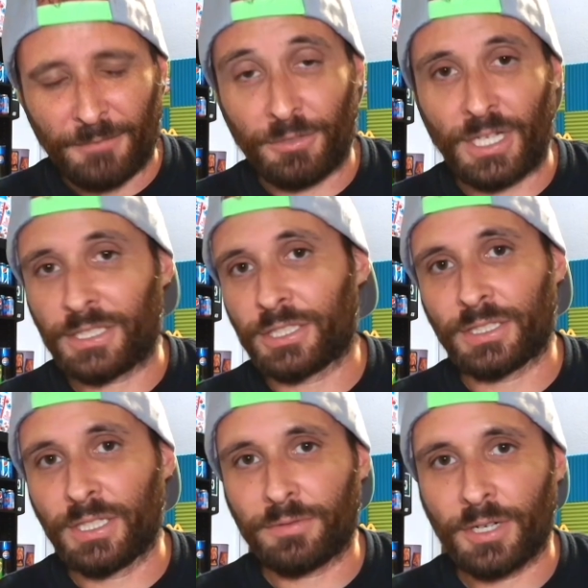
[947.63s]
I'm glad it's
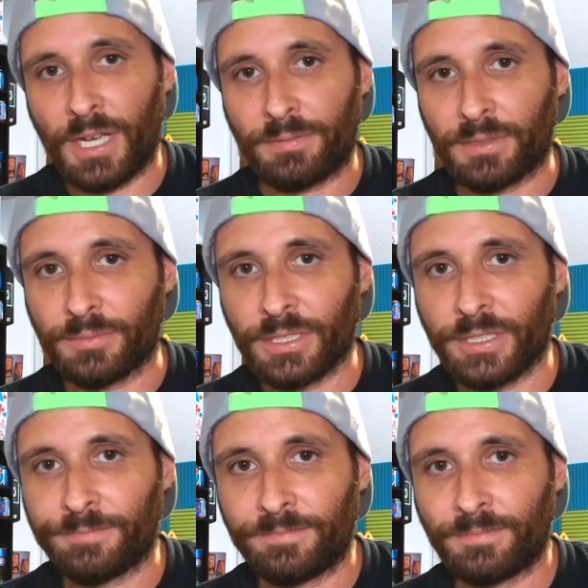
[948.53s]
just never happened to
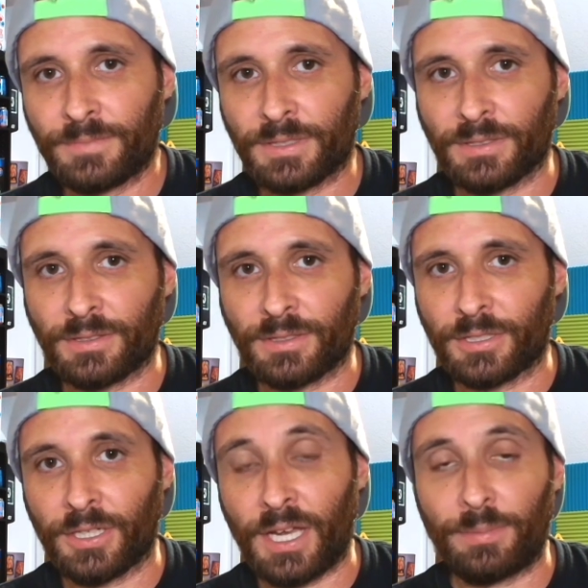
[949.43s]
me, because it
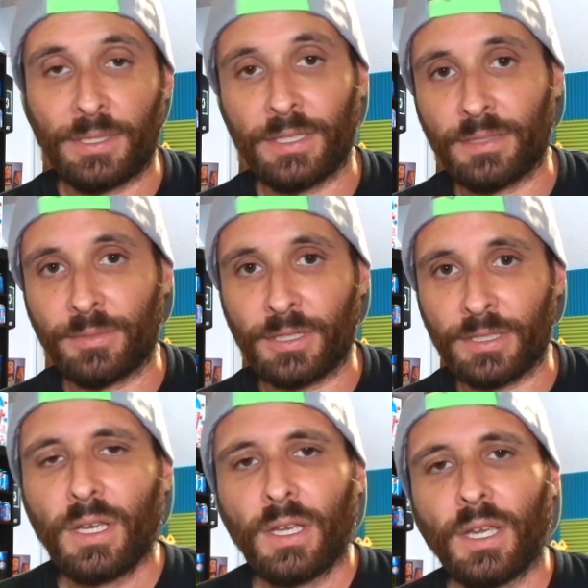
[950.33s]
could happen to
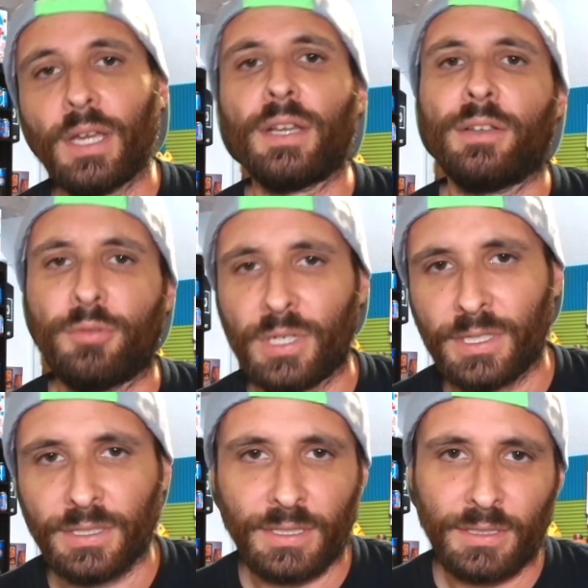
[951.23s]
anybody.
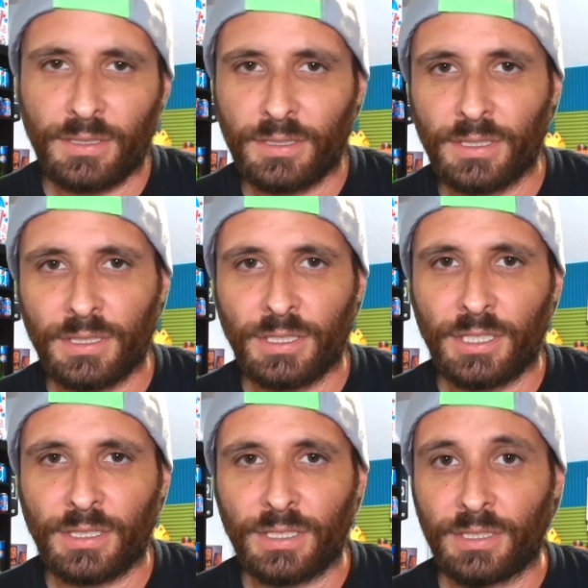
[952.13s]
Anyways, this is
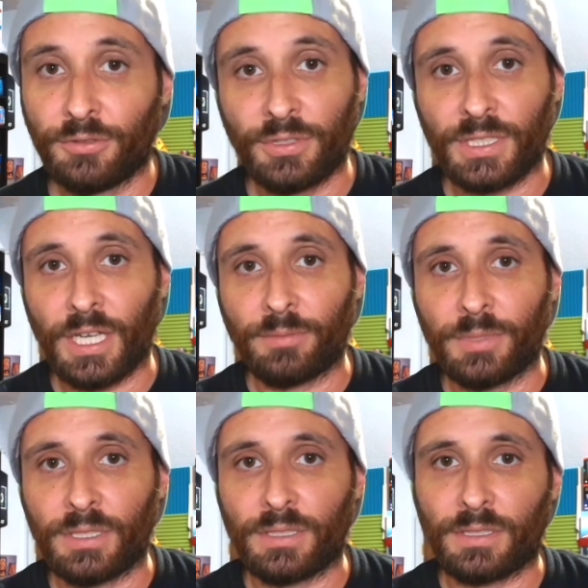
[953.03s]
just a new
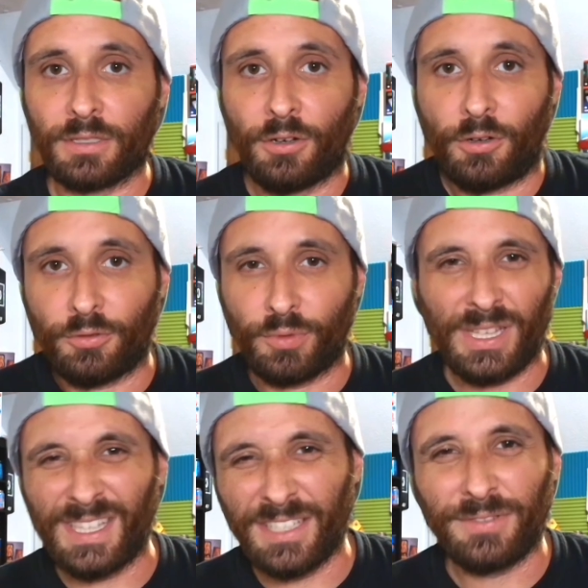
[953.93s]
segment called We
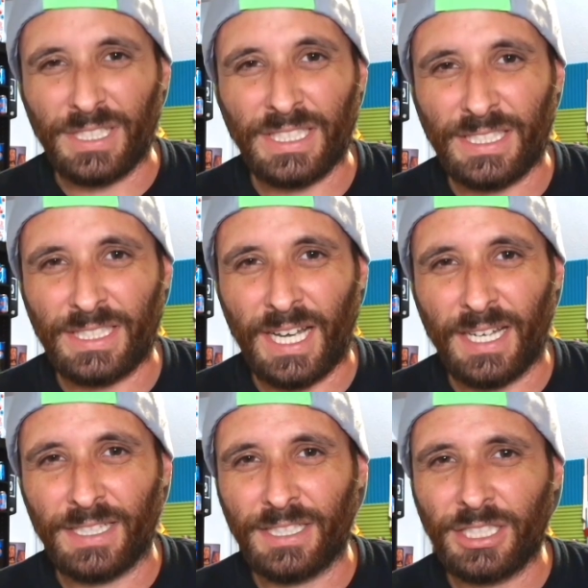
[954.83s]
Live in a
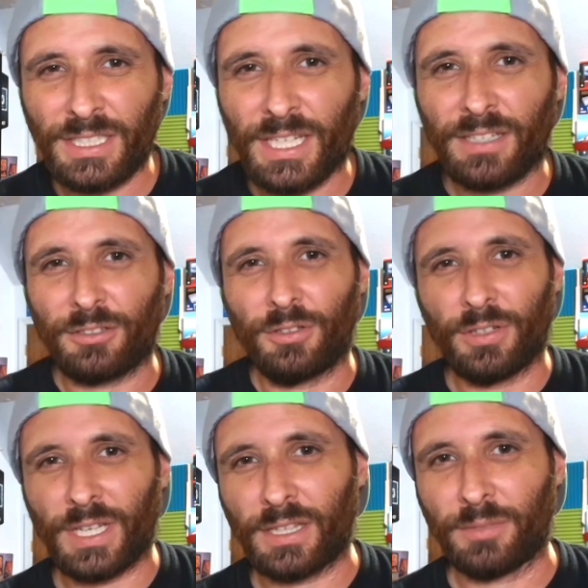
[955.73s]
Society, just taking a
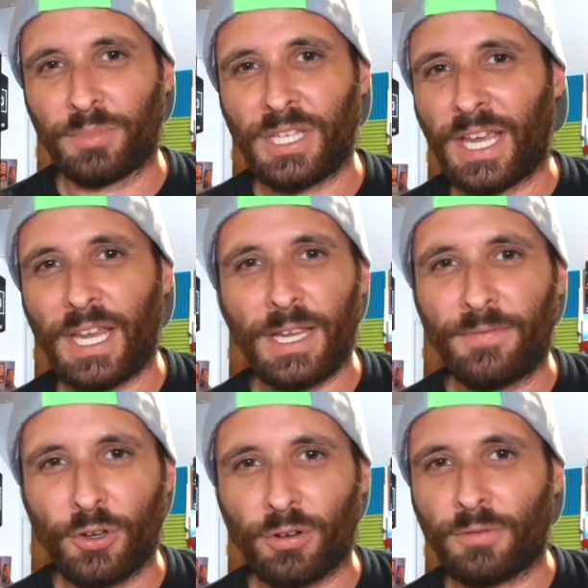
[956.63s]
look at the
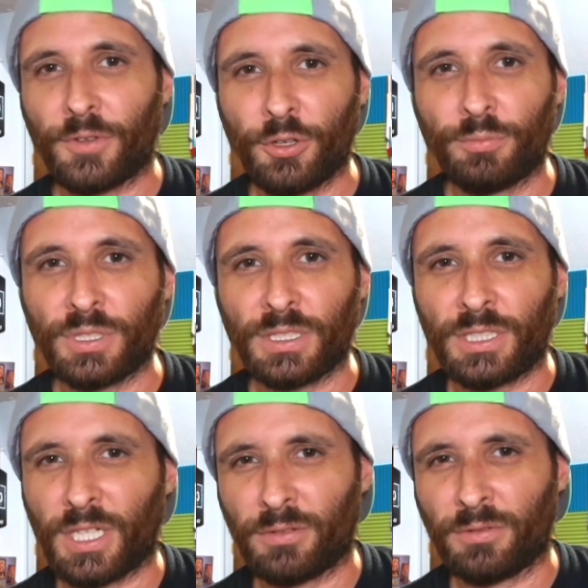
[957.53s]
behavior of humans in
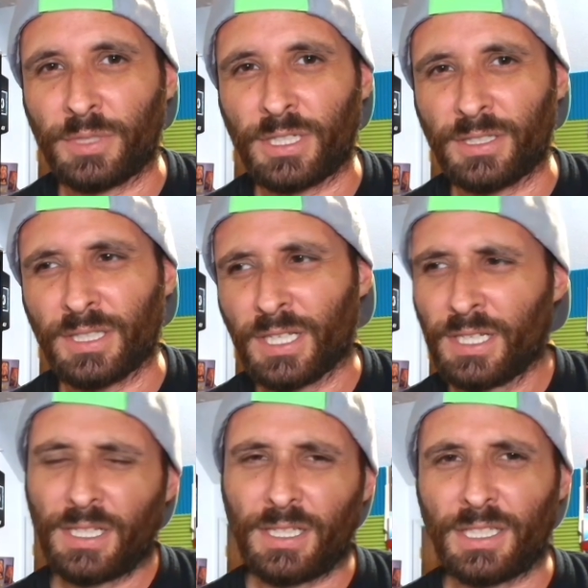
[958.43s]
general, because
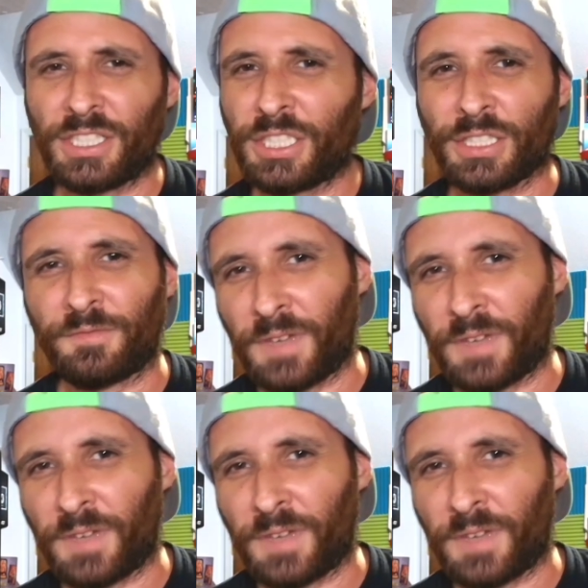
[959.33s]
it is just